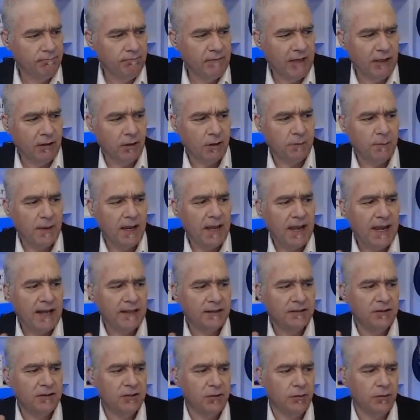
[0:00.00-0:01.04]
They look
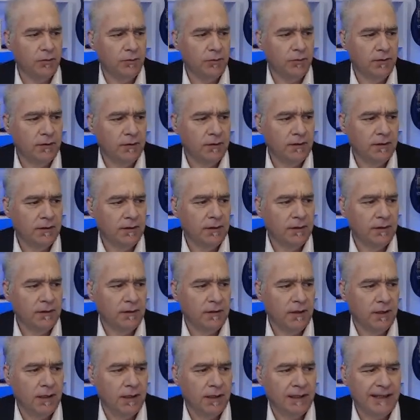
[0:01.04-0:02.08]
past you,
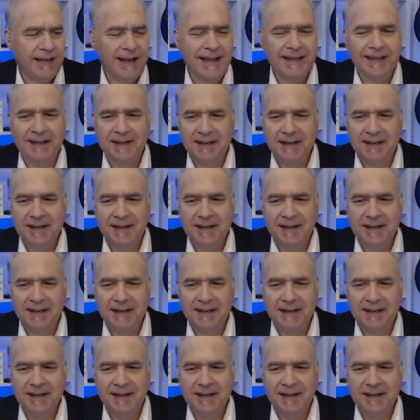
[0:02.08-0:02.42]
kind